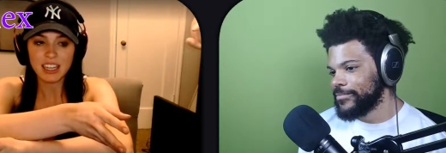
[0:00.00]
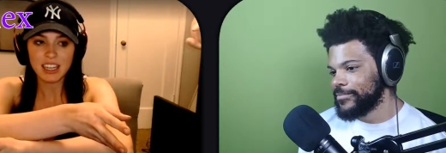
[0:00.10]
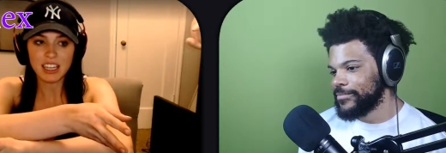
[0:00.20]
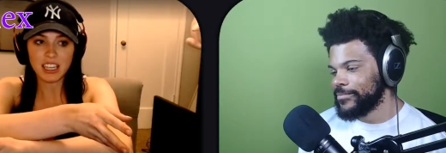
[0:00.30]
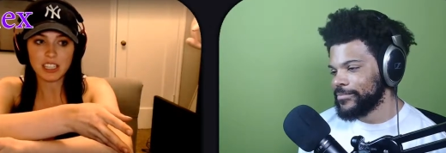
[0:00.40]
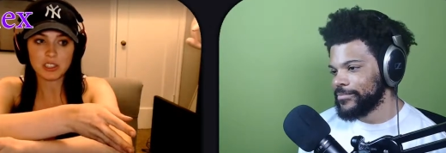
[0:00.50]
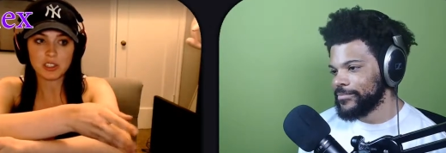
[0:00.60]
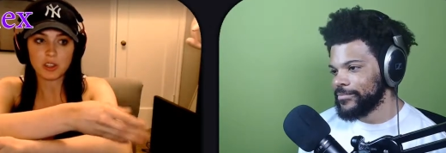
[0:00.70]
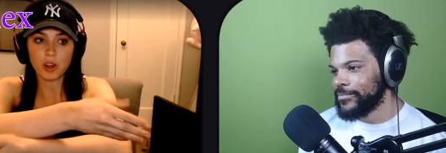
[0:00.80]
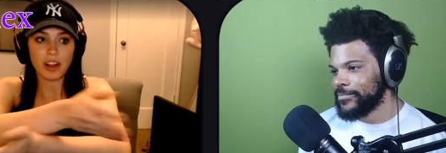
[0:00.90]
Speaker 1: He
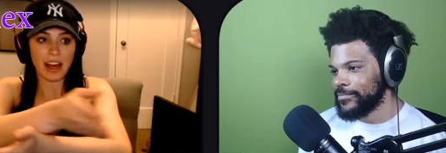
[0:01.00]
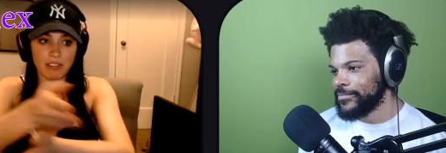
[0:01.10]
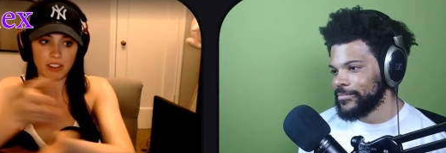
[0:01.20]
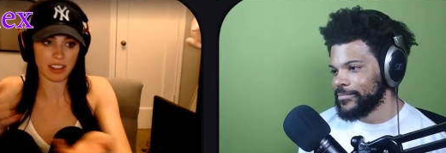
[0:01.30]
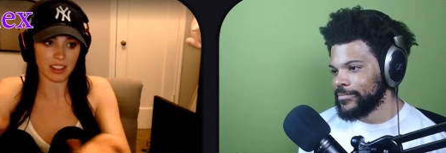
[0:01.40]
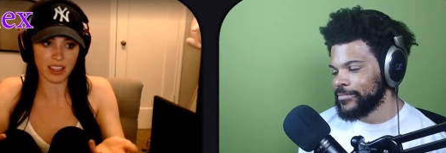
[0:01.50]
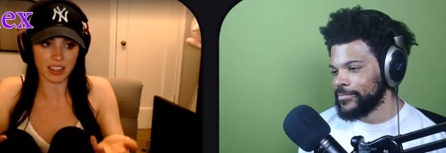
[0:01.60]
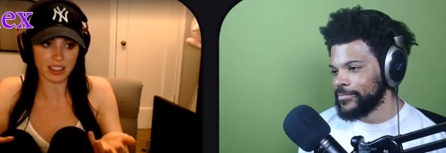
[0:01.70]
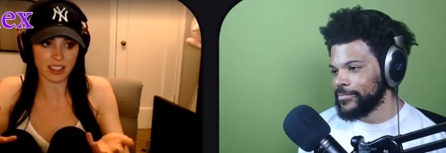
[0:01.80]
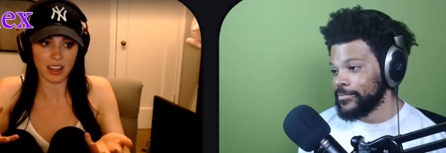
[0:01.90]
stole
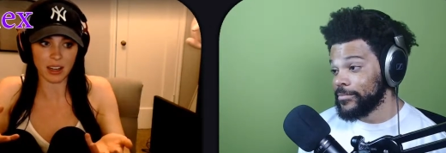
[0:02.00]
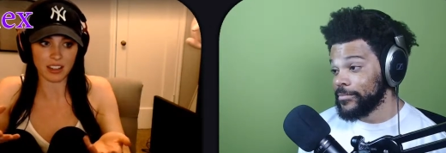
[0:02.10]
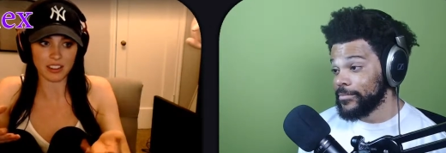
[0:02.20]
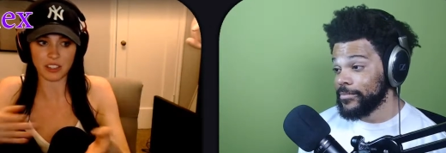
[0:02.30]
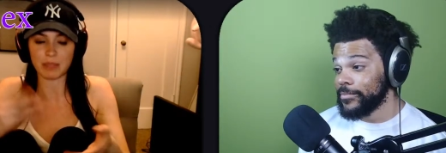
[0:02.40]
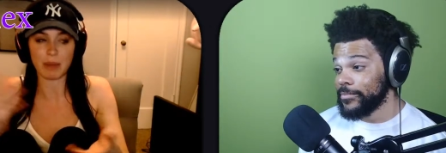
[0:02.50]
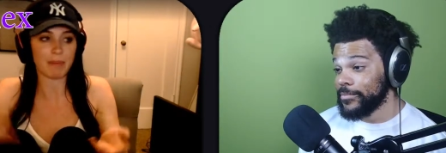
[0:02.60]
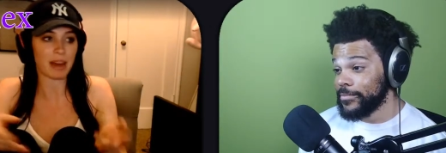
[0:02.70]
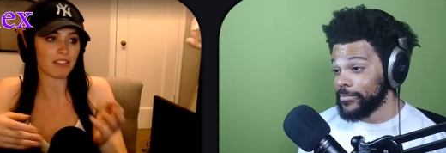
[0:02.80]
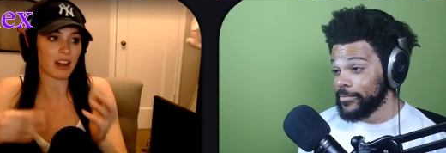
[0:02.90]
everything uh, literally my
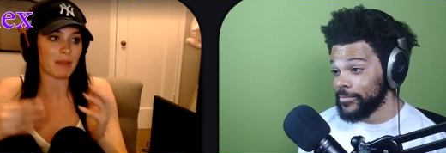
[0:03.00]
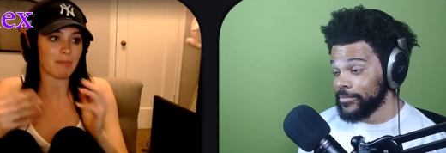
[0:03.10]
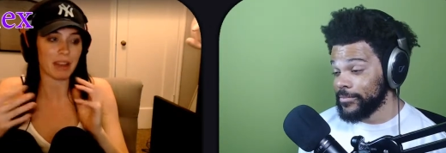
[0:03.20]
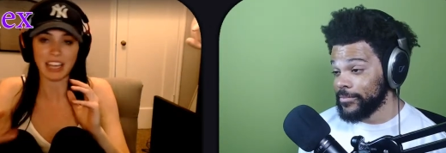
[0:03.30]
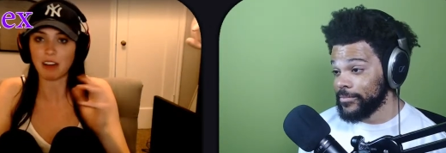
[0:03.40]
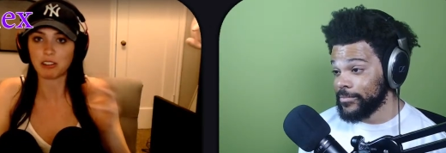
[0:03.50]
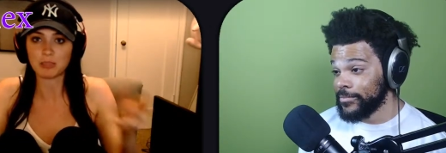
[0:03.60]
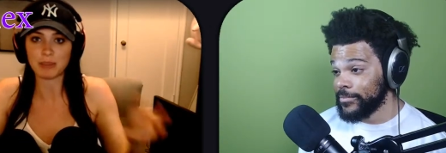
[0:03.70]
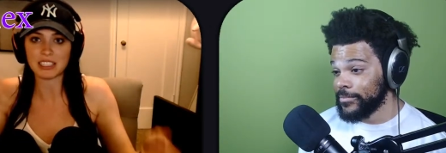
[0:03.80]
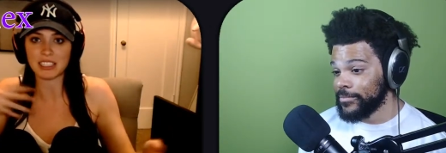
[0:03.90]
bed frame, my couch,
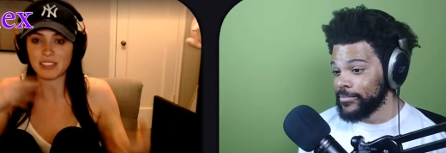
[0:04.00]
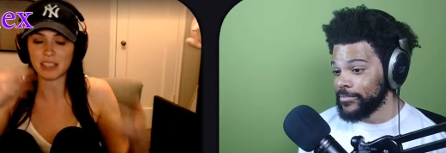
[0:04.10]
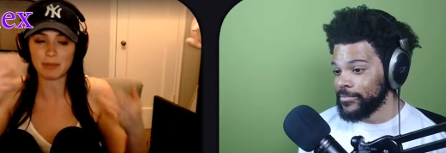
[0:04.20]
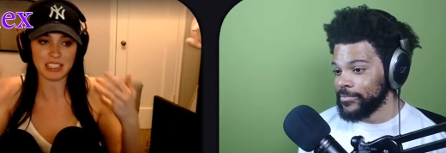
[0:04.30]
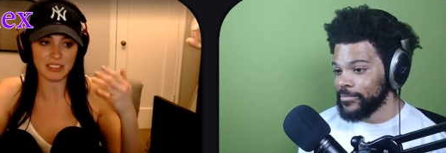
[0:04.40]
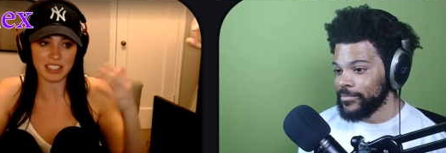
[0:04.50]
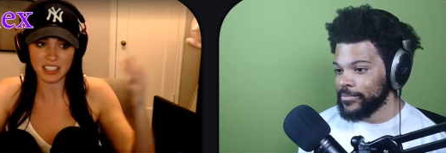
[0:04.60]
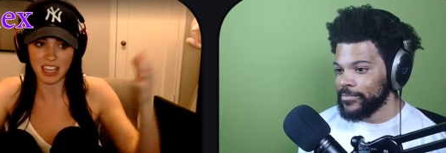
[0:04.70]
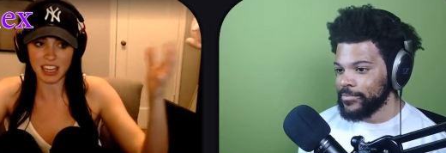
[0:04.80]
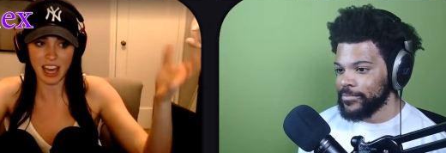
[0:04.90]
my TV, my TV
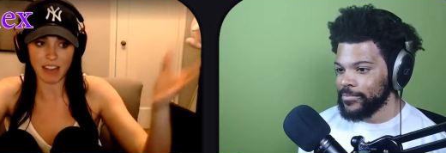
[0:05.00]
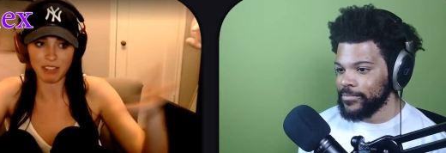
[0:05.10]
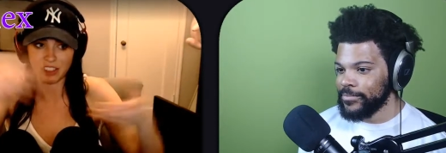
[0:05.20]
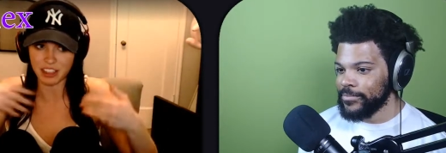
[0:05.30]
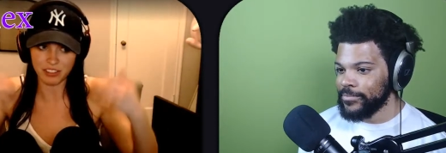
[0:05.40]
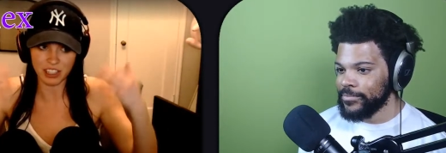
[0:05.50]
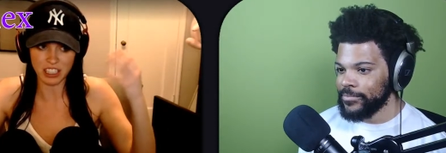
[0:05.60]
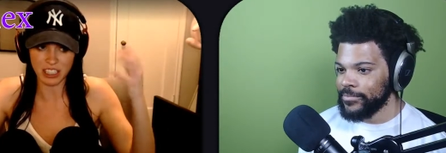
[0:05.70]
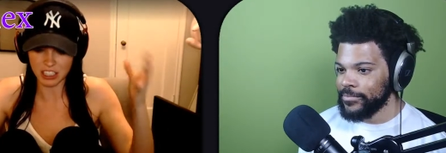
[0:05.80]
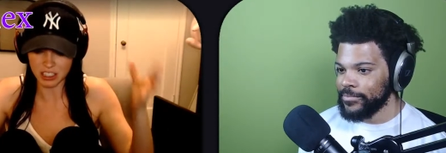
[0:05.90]
stand, everything, the fridge.
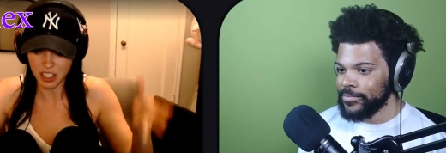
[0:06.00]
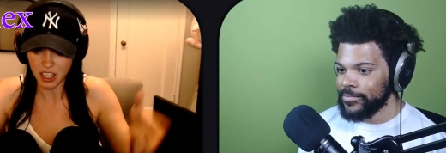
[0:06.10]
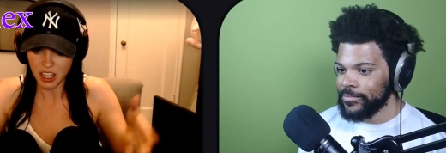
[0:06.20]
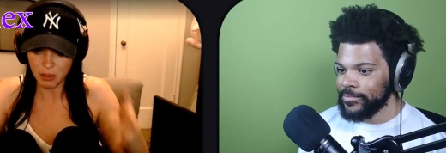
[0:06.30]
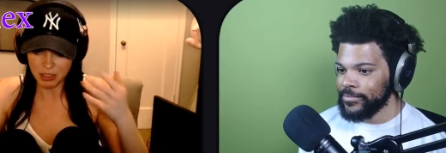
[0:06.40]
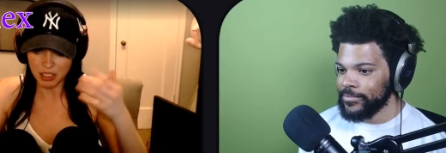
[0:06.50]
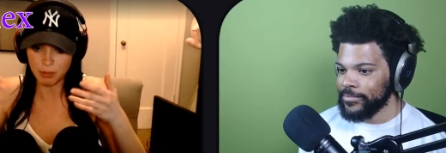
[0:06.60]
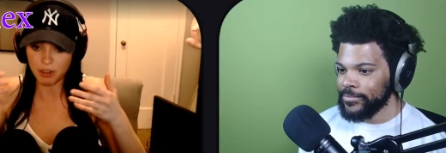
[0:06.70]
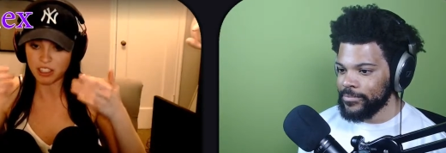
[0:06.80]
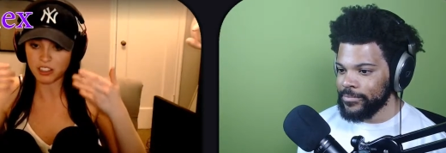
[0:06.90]
Like, just was in a
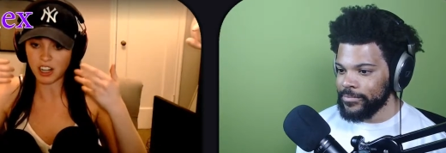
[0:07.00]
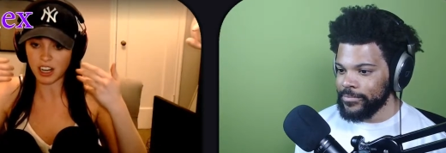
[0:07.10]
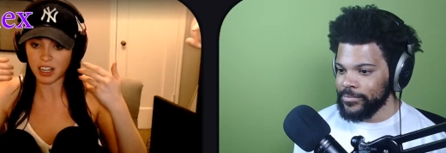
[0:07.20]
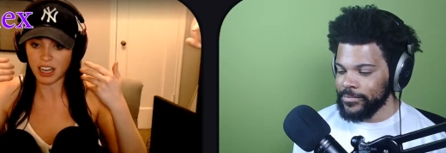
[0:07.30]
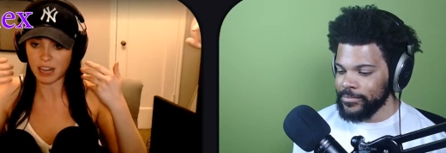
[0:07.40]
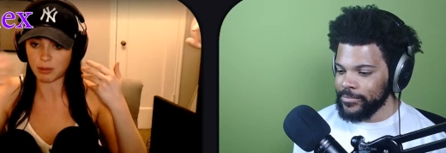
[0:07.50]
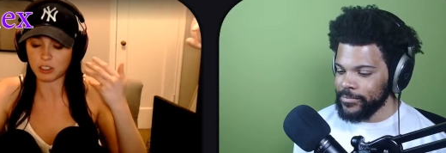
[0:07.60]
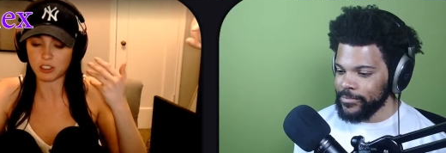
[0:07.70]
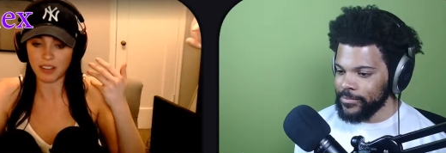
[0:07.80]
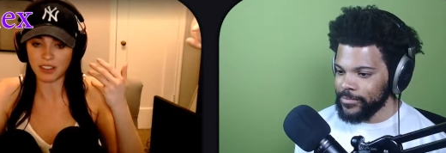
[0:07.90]
moving truck and was
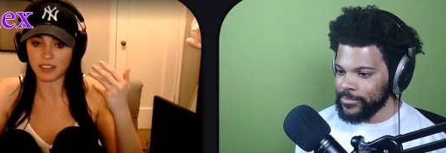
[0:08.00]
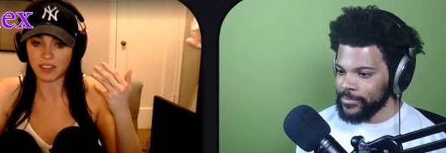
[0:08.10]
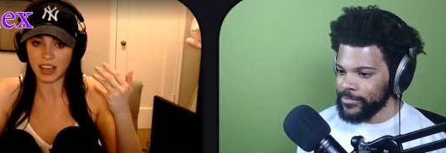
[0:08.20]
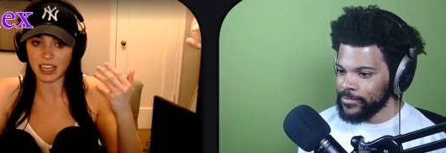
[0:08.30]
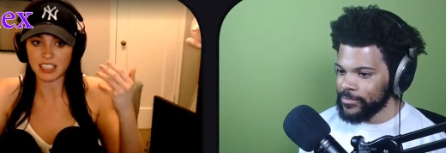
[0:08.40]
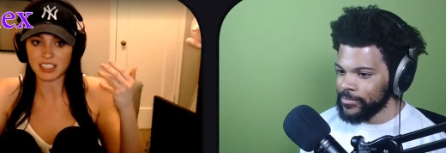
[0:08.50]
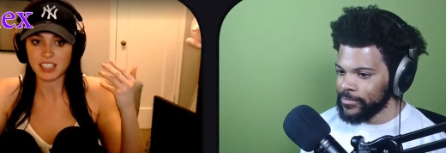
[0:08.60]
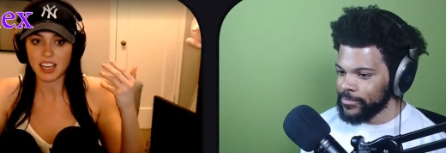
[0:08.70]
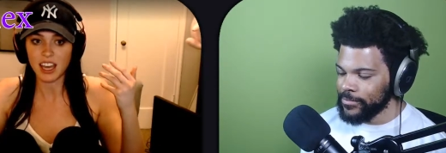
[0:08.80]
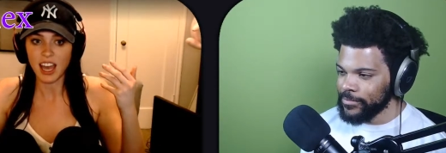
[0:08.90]
driving to Vegas.
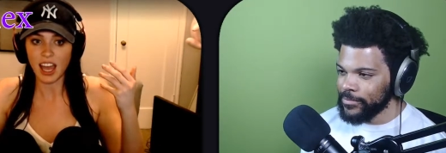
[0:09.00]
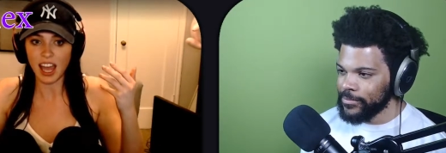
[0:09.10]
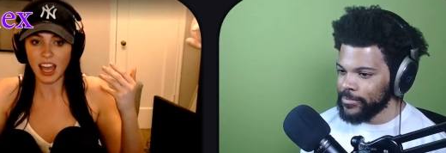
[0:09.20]
And I